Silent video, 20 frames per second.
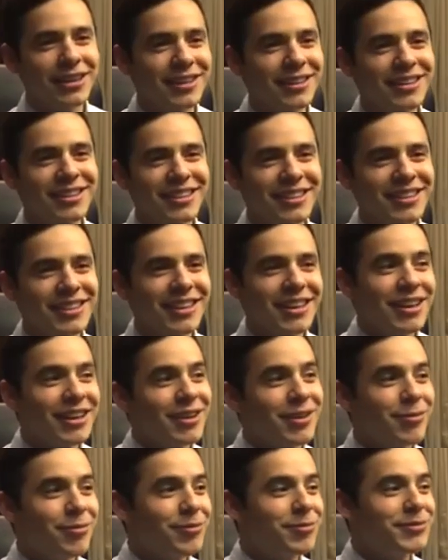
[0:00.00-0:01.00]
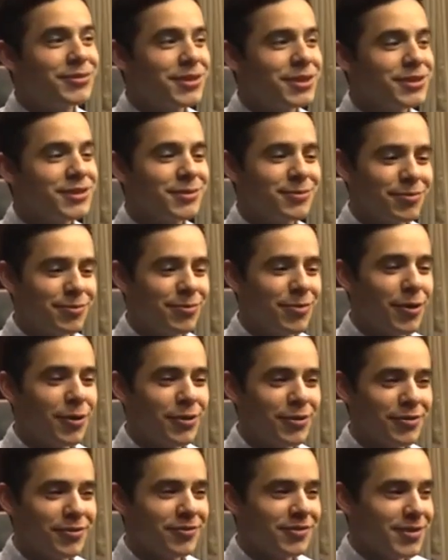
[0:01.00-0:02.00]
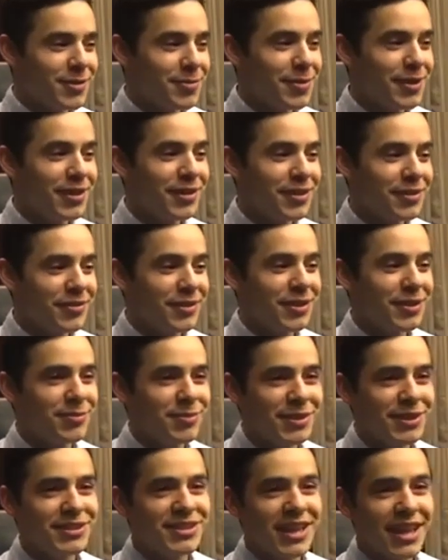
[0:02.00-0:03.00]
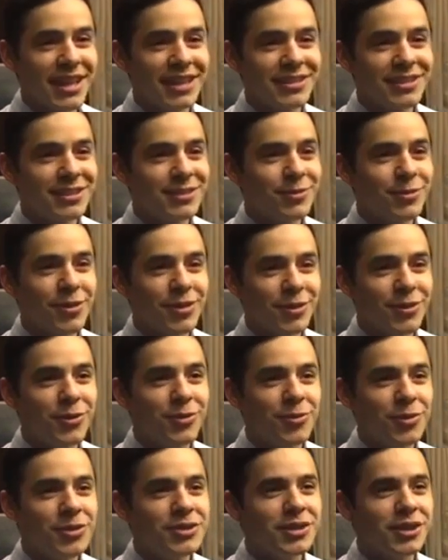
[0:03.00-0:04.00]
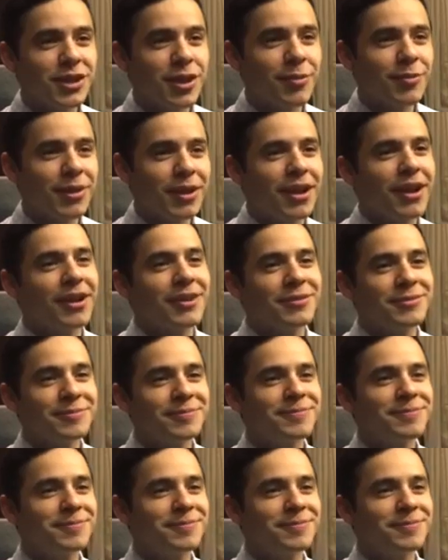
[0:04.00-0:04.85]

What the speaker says: week, just both to be in the Philippines and just with new music coming out.